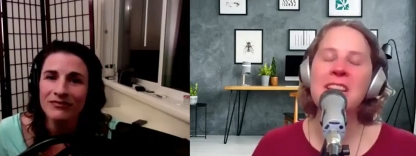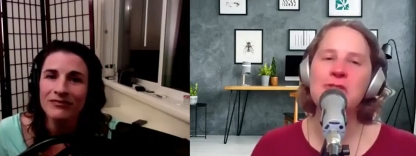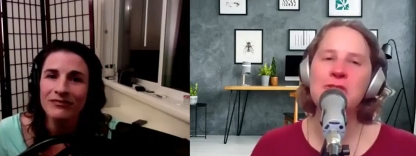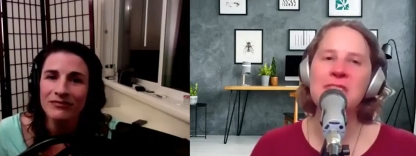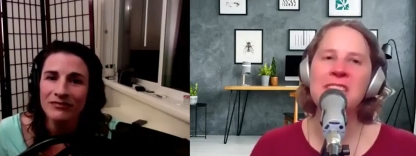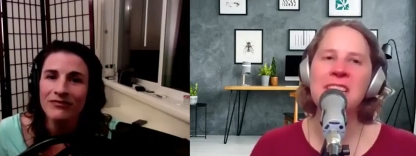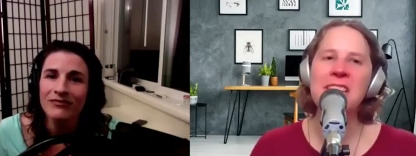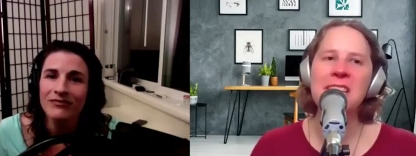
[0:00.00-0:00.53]

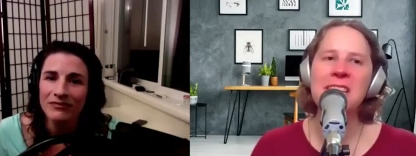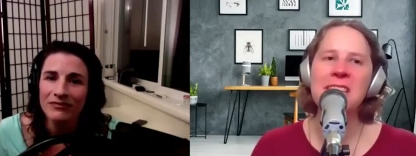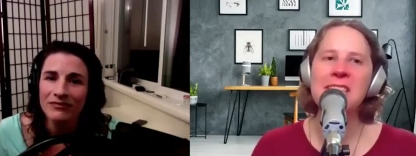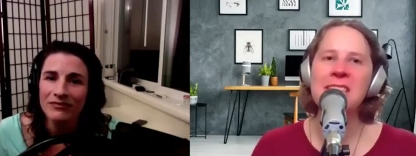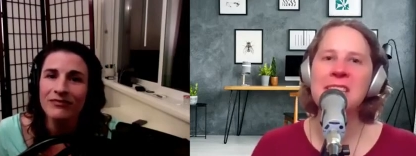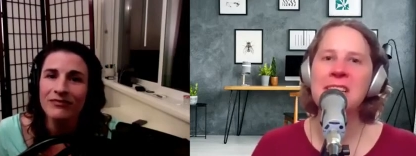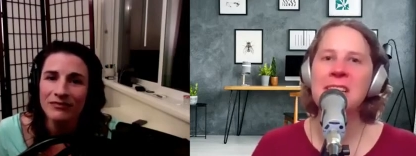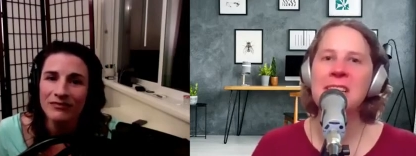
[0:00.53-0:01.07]
Speaker 1: interesting
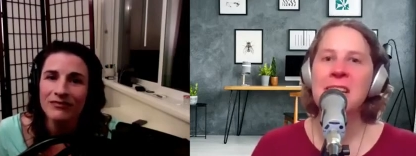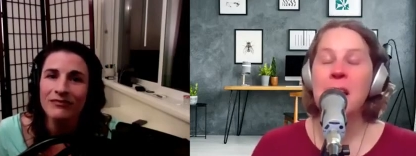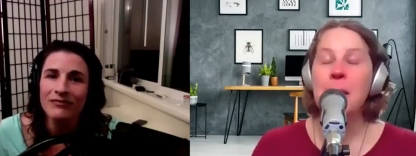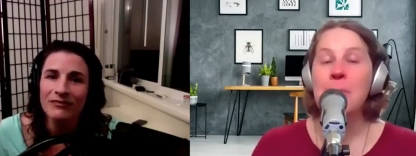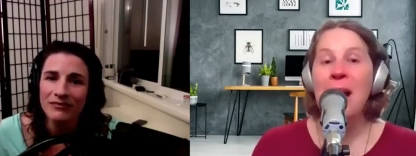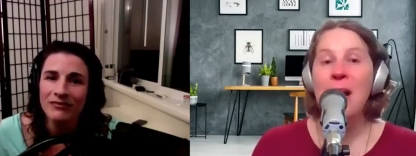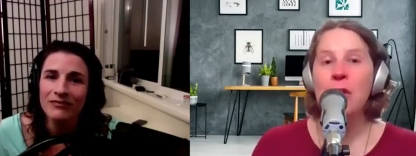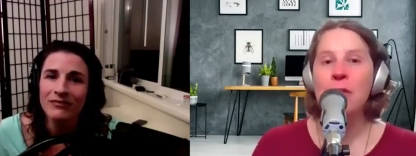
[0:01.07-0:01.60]
and uh,
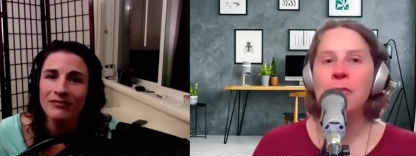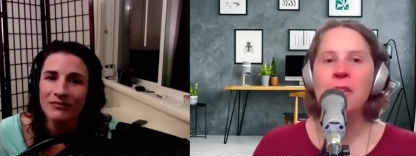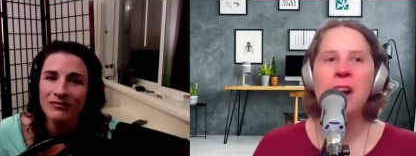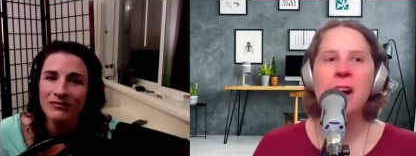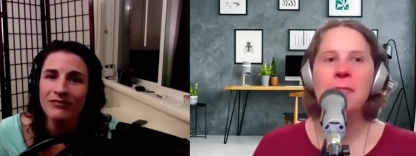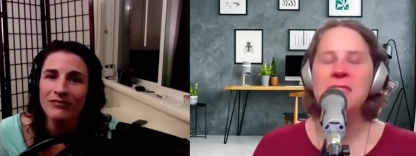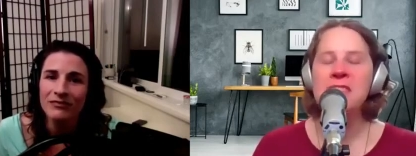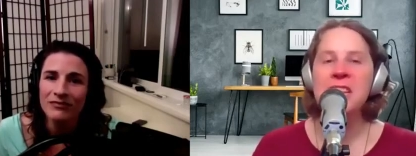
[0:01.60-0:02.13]
and
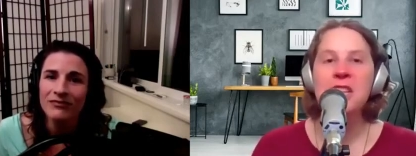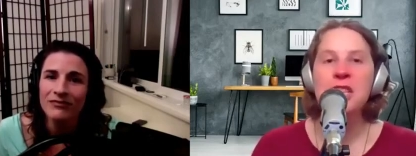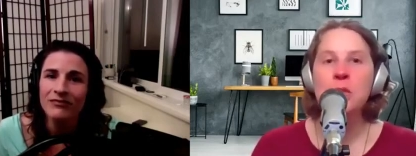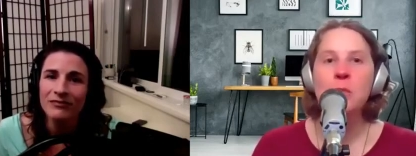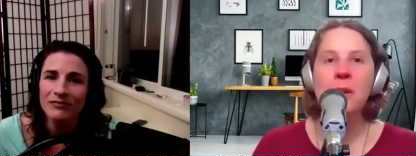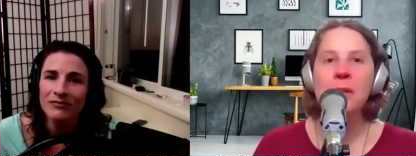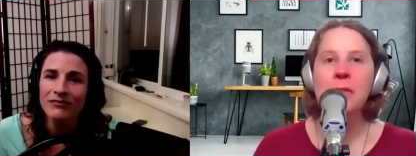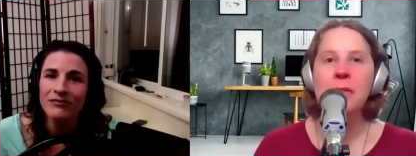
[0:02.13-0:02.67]
powerful
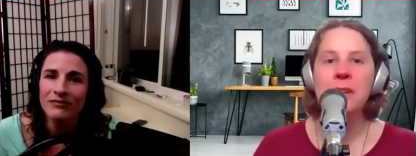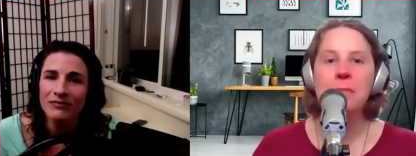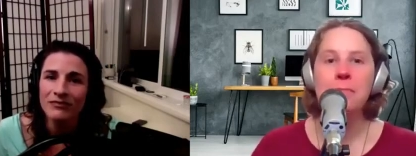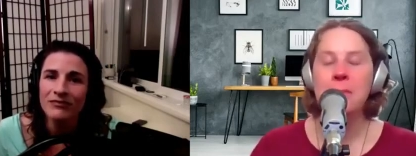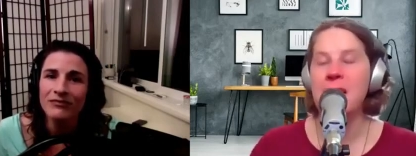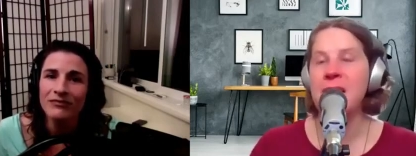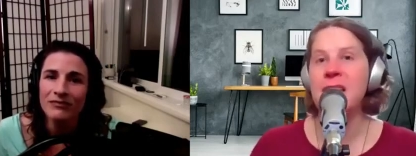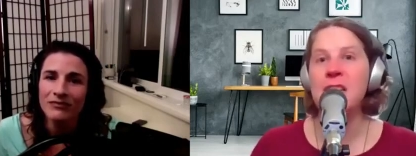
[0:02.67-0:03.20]
conversation with
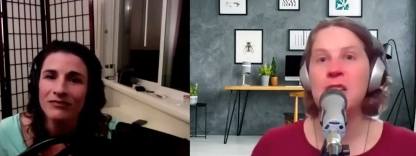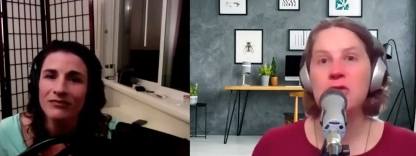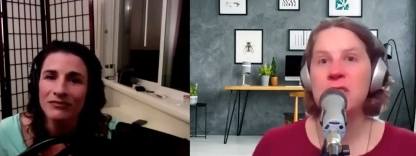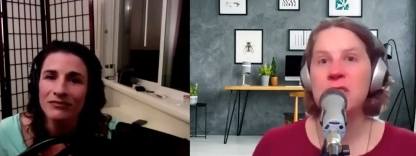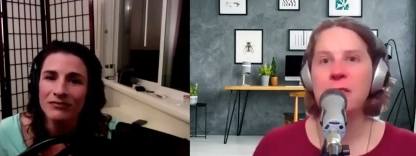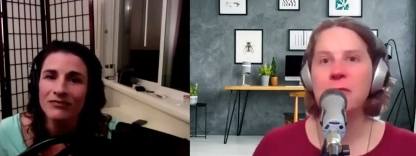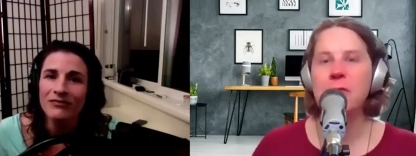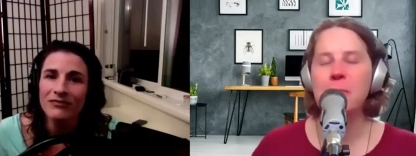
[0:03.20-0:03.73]
and make it
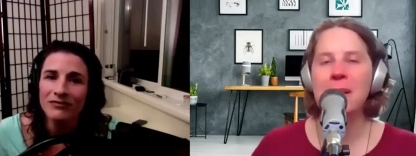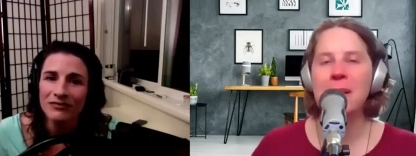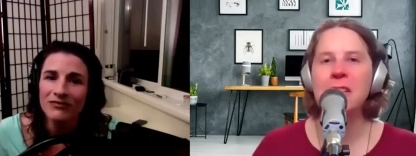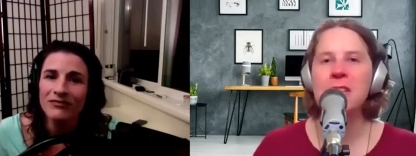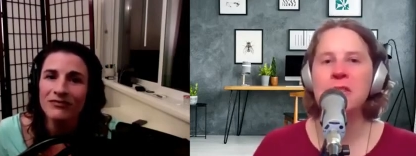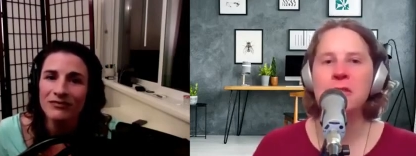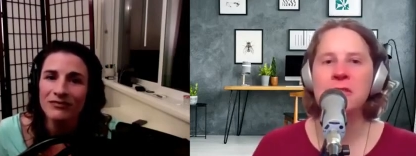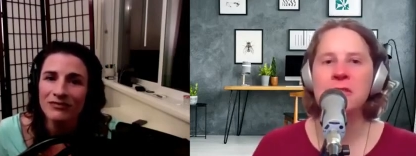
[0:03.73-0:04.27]
interesting for
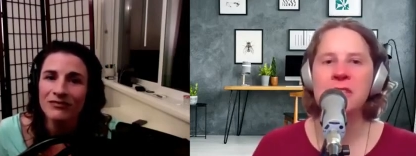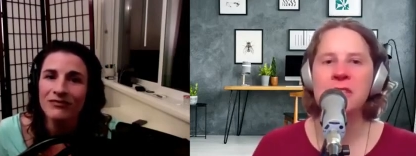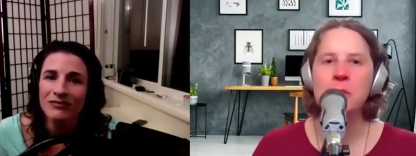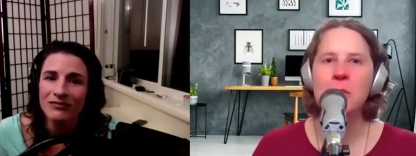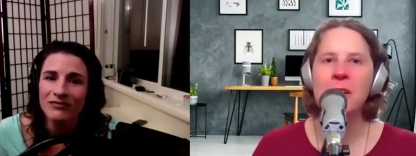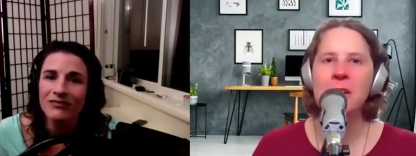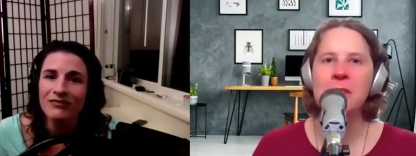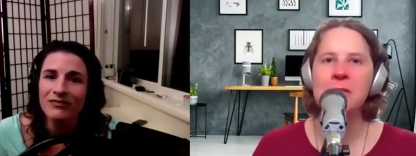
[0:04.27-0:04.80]
my listeners
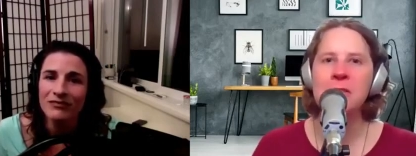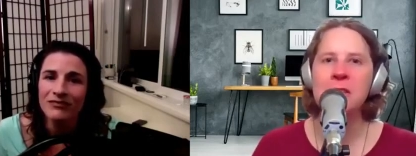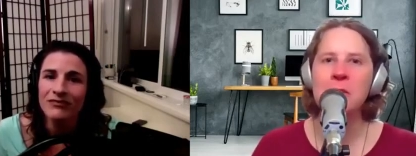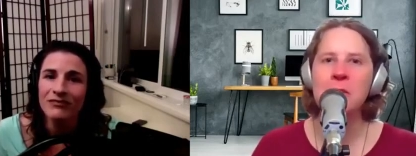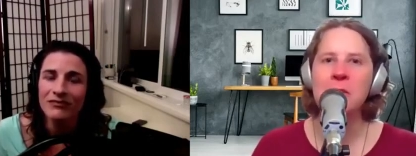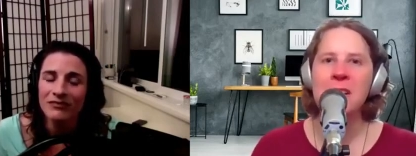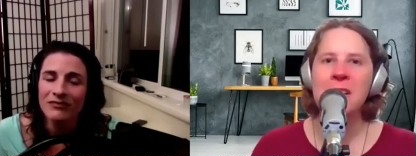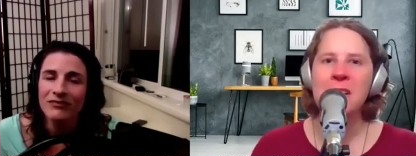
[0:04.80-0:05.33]
as well.
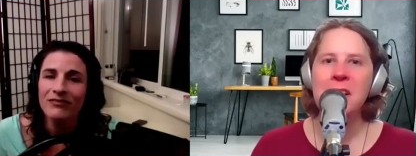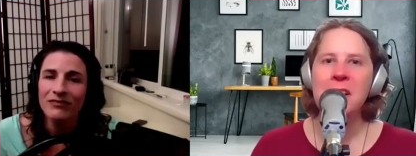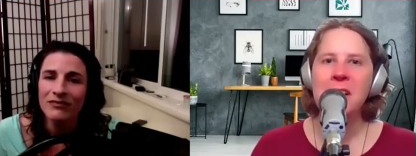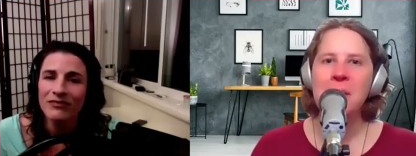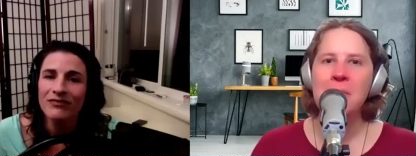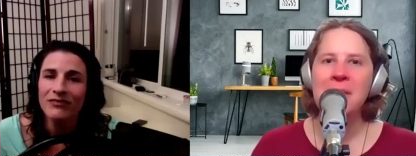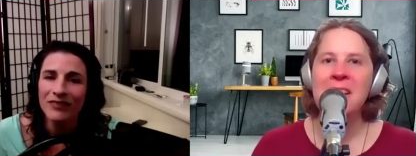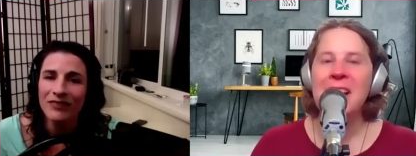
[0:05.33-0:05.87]
So
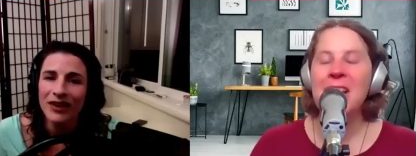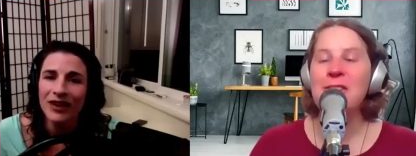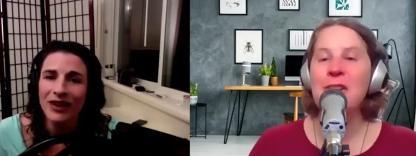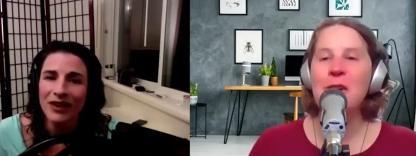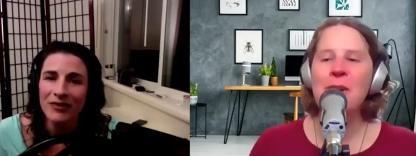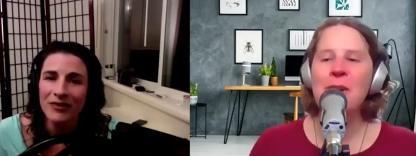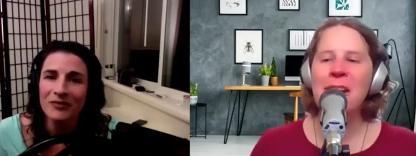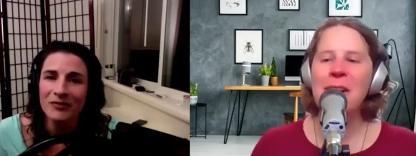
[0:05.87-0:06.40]
I
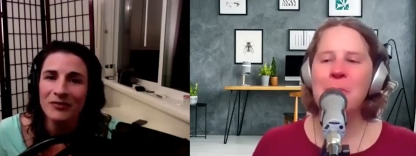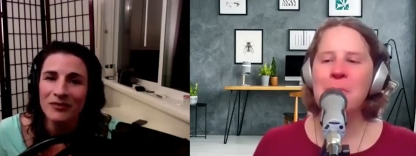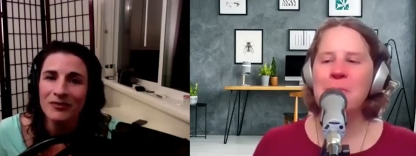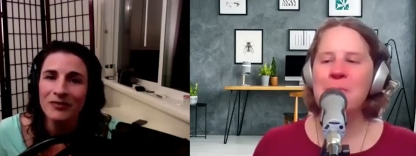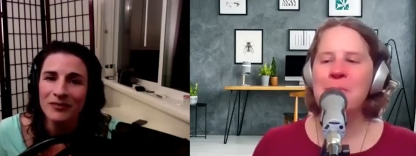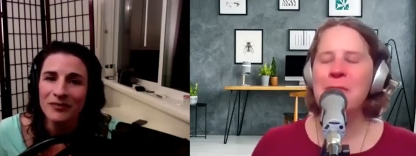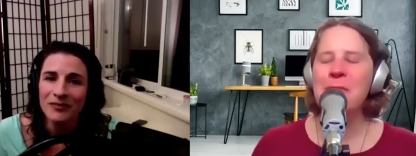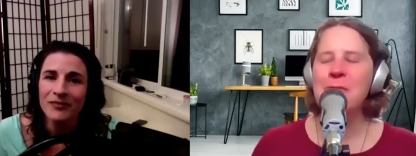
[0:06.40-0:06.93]
don't know
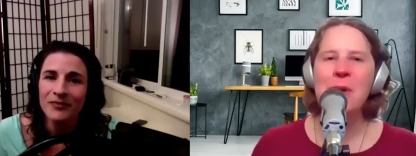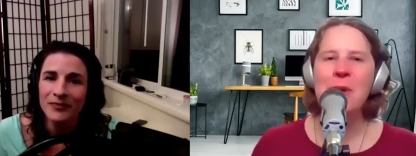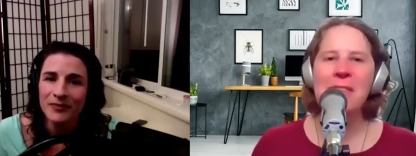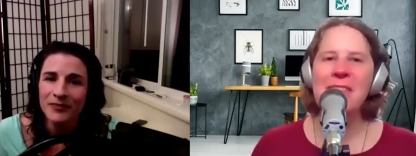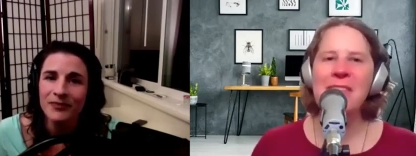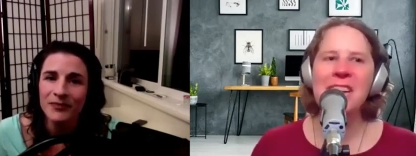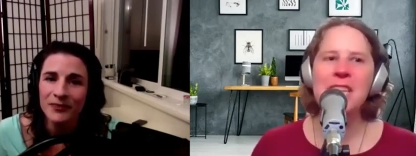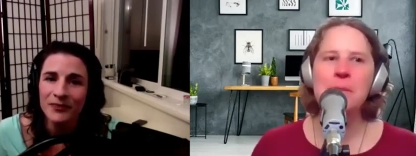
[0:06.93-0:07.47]
um, if
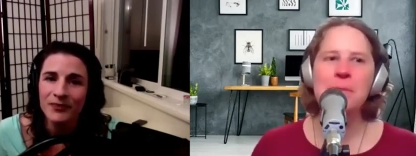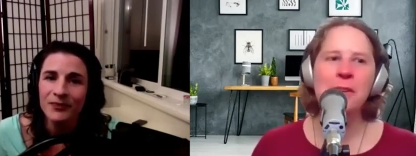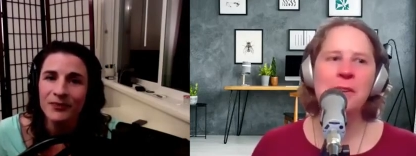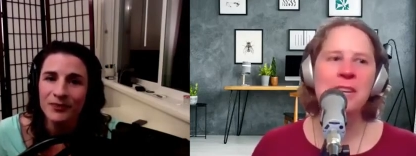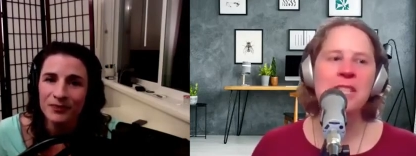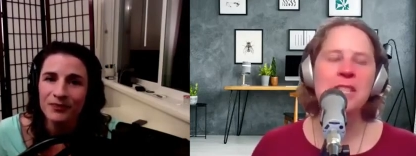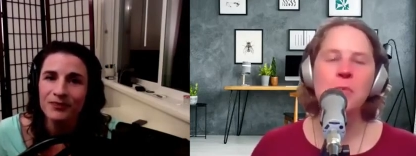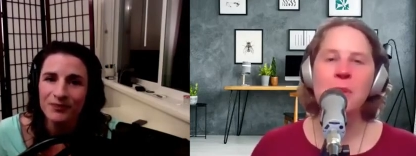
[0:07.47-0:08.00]
you had that
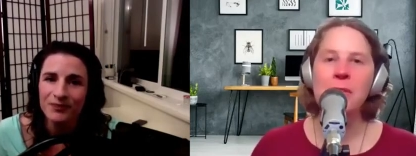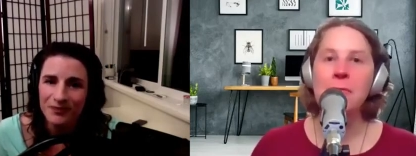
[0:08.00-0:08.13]
experience